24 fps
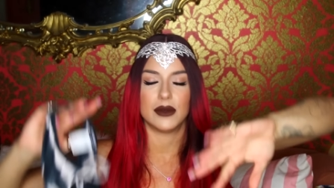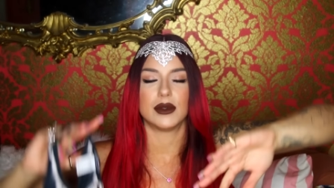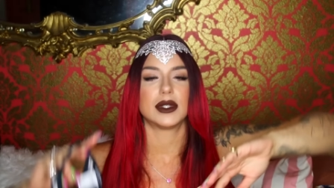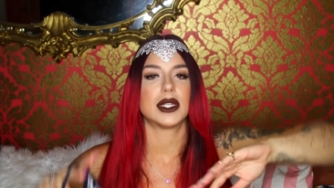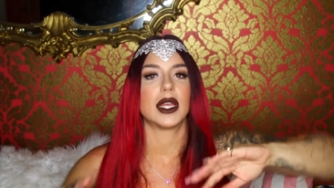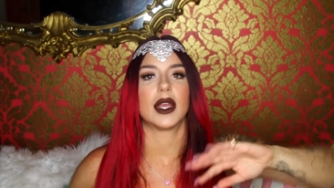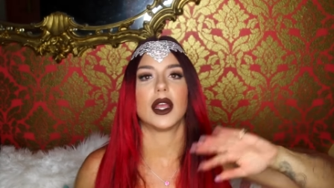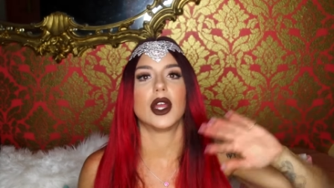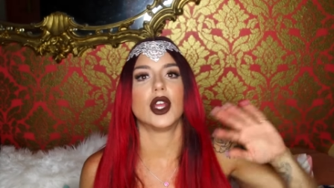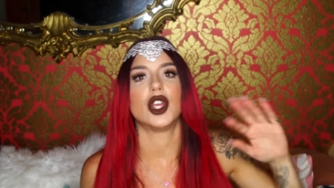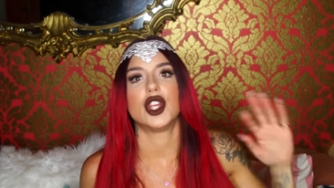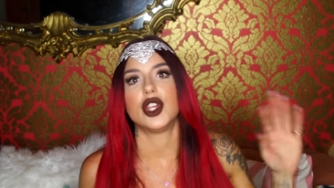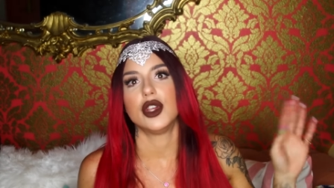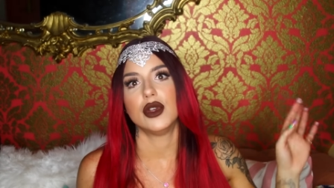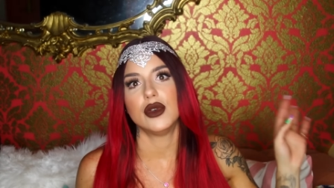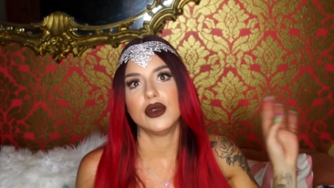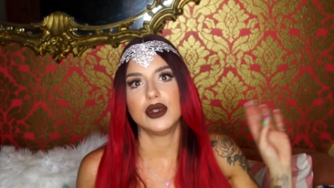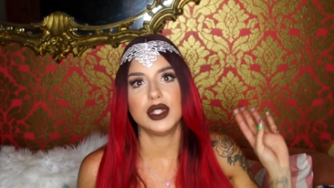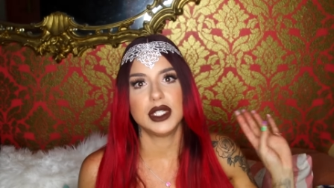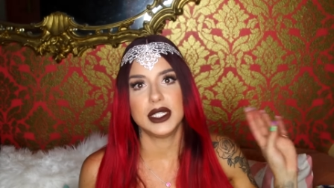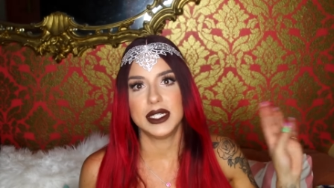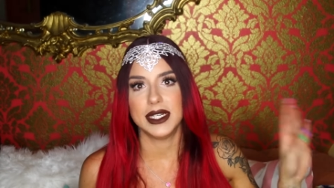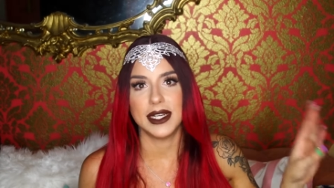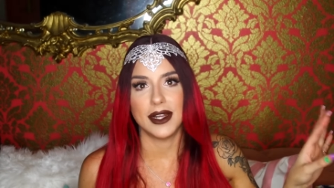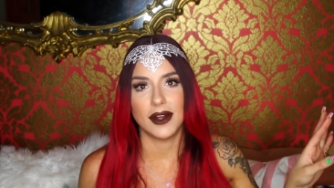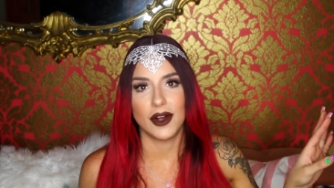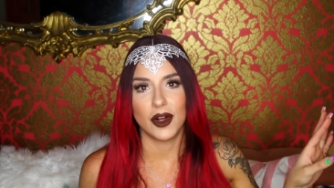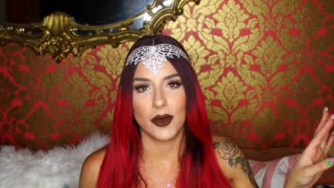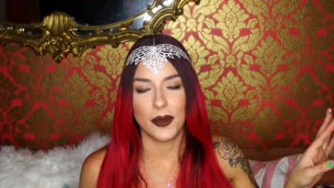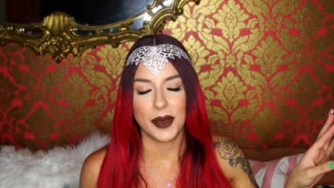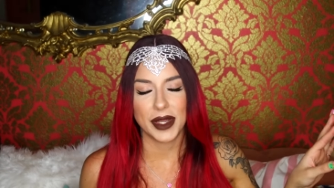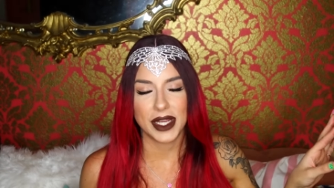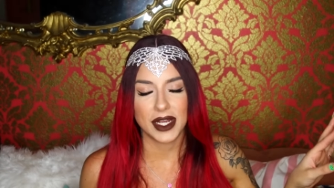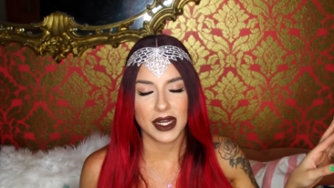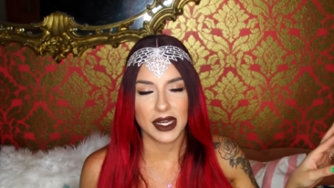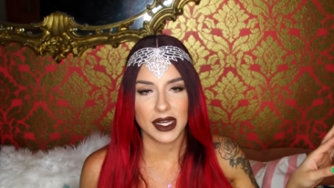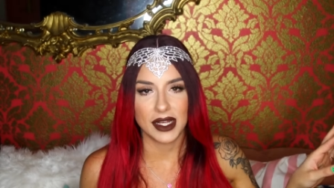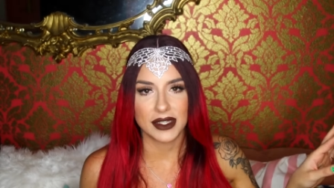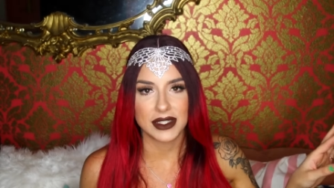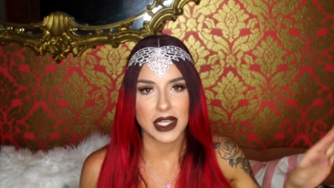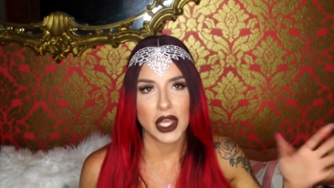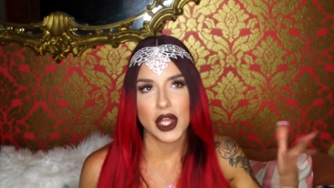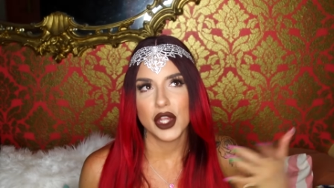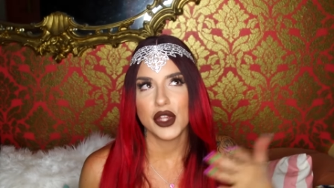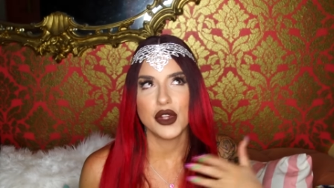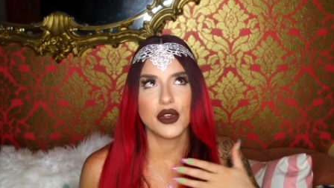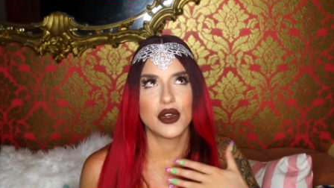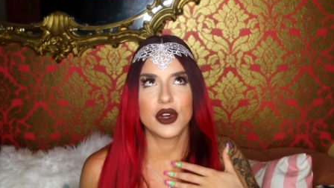and it was like a huge deal because
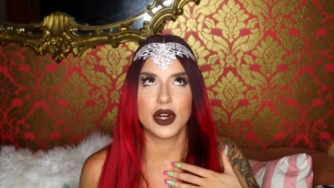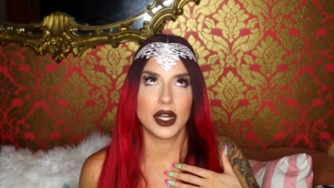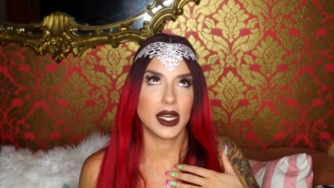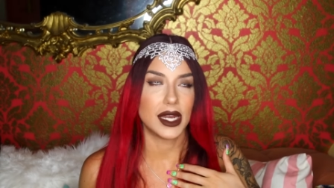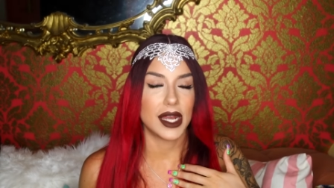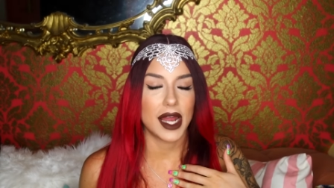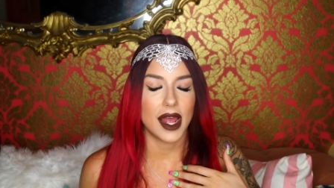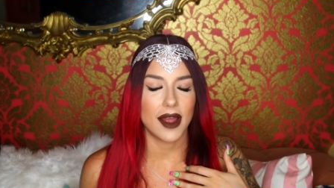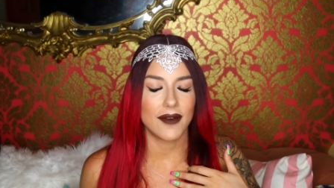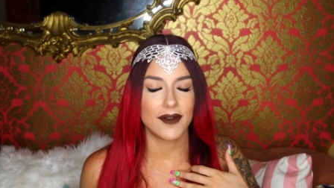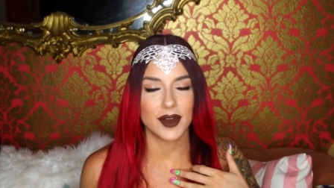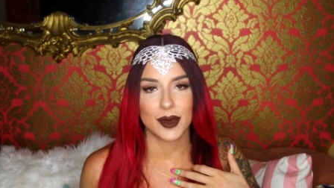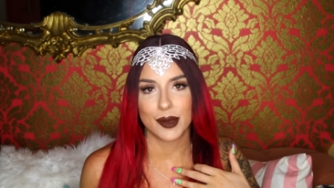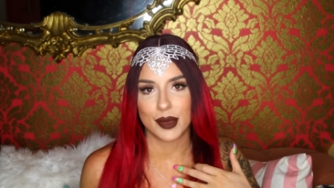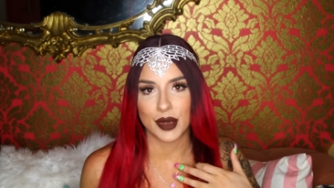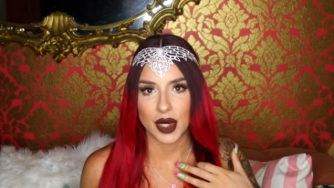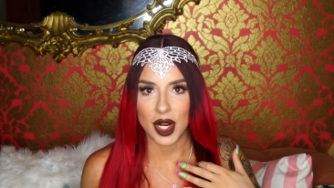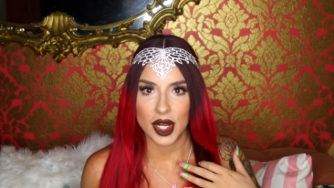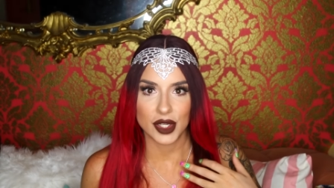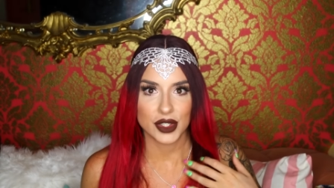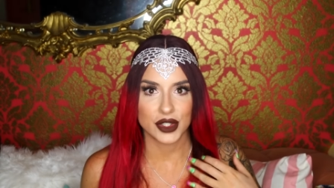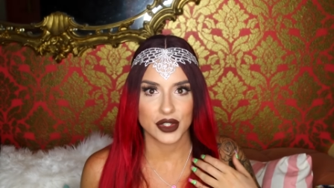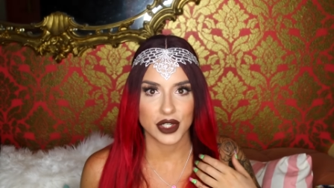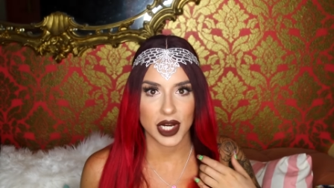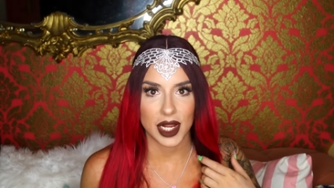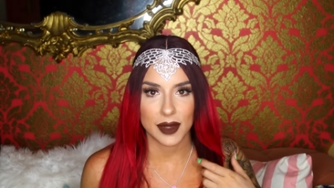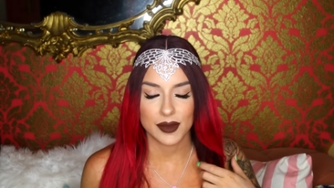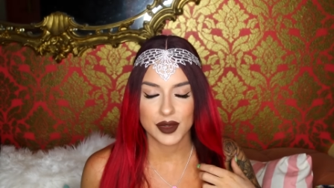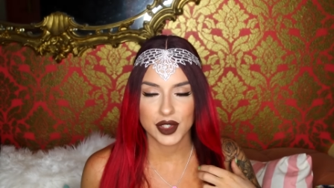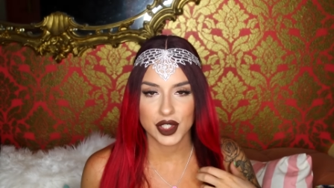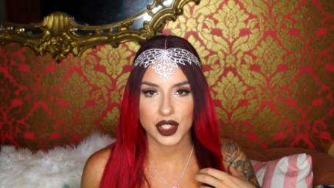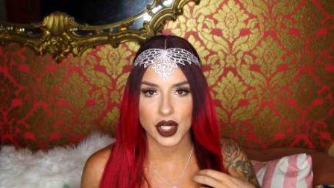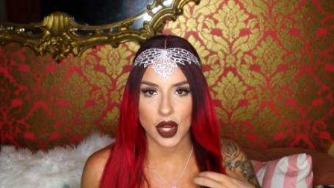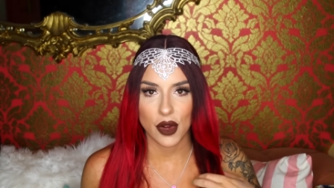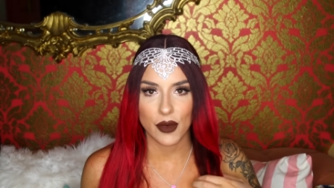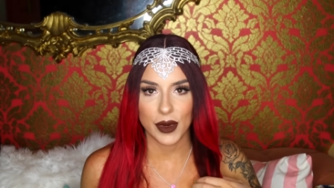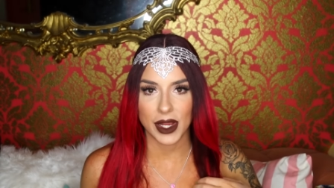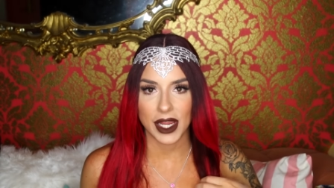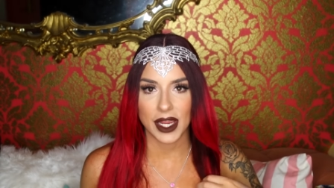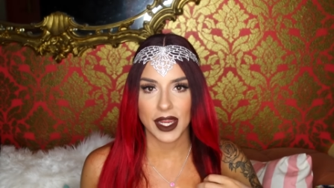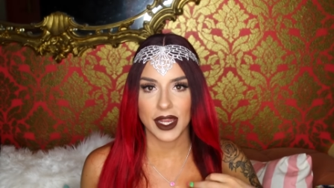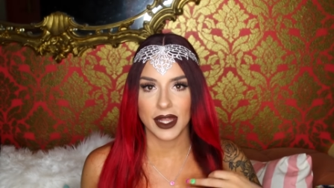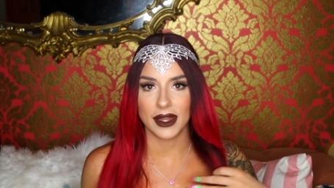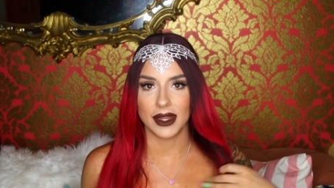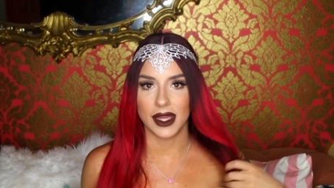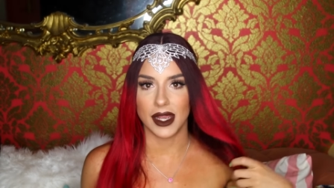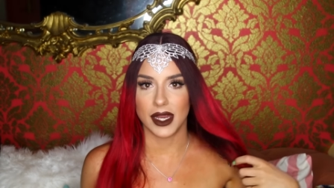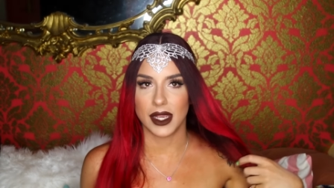you couldn't have your bra straps
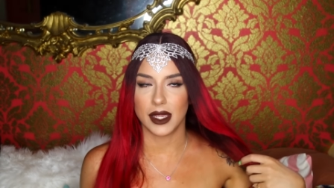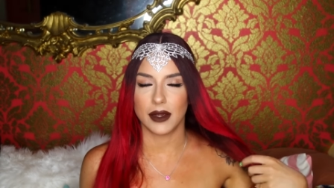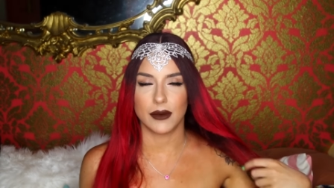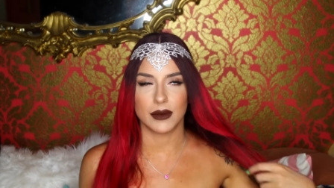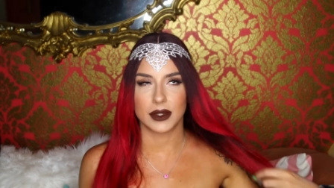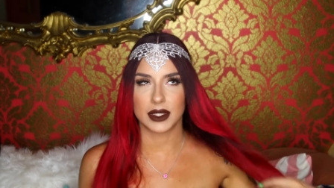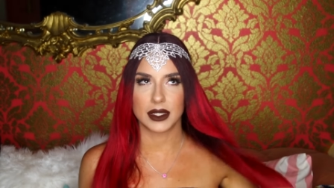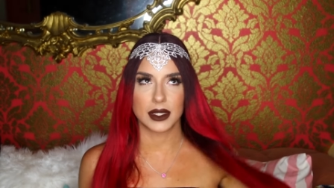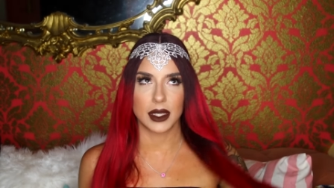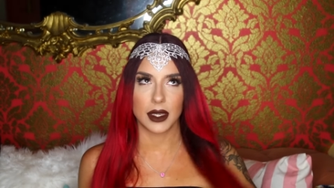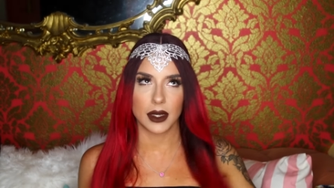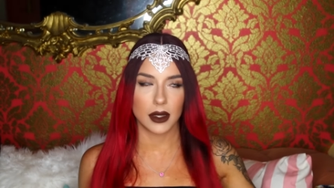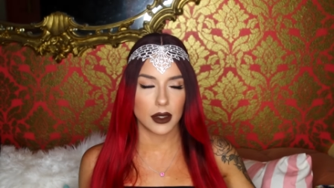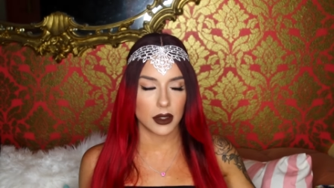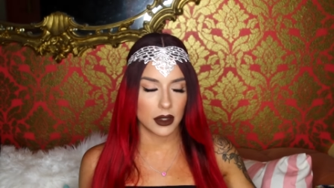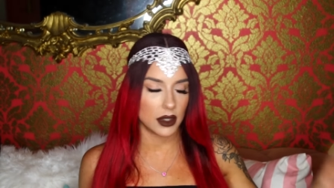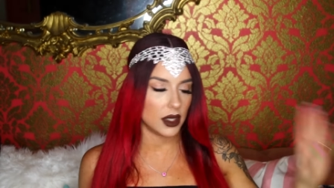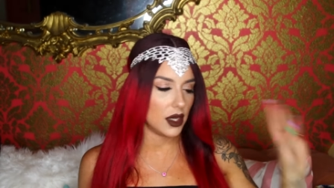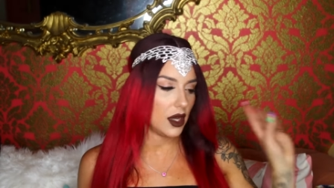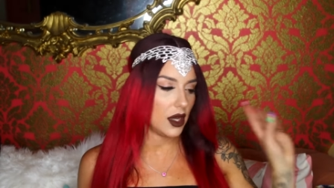showing and like it was like